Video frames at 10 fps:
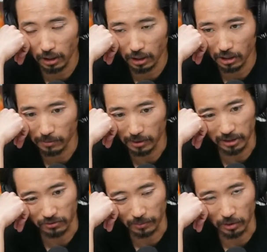um, at
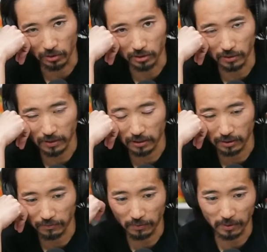least from the looks of it
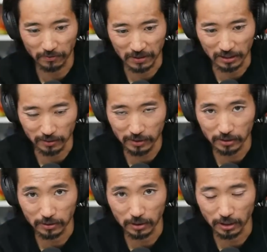and from the feel of
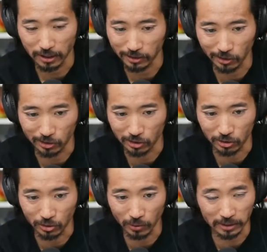it uh, it's a
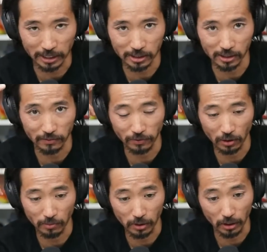dual density
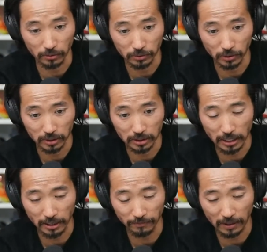foam though so it's
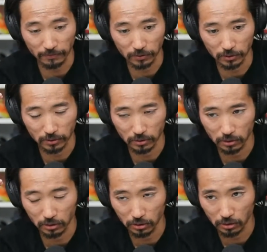ff
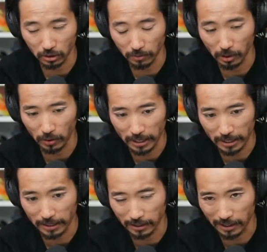turbo
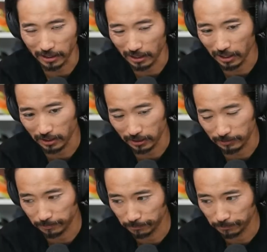and i think